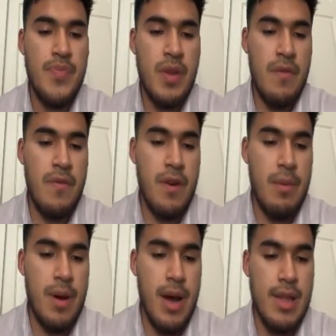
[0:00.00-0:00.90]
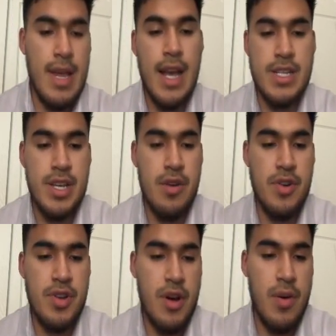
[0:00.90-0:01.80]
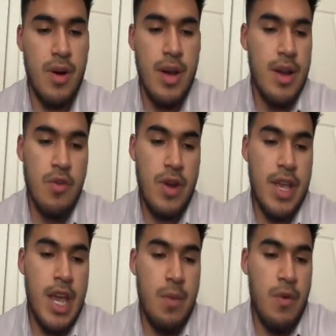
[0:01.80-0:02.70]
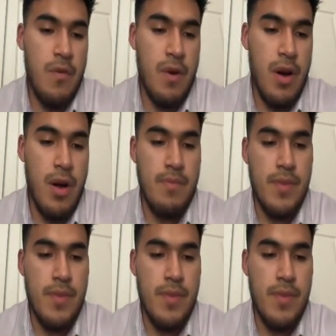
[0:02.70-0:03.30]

from uh, last year. So great game overall.